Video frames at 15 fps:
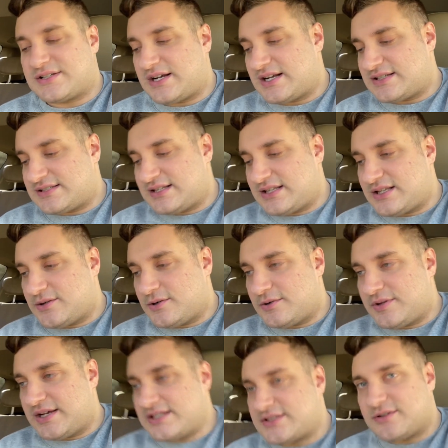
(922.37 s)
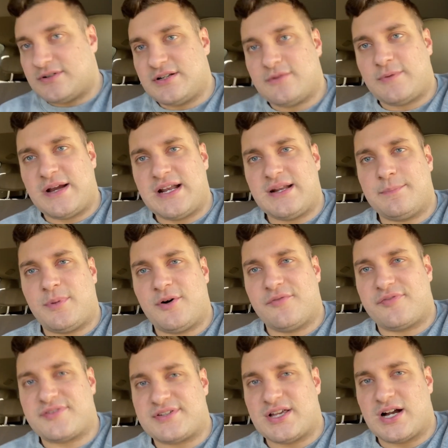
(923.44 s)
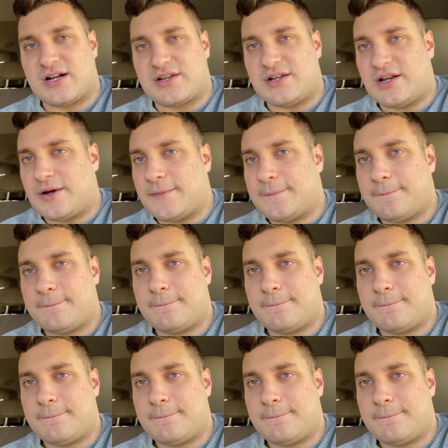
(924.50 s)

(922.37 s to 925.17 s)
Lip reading: You got to sit there all day. So in a way, they both suck, you know.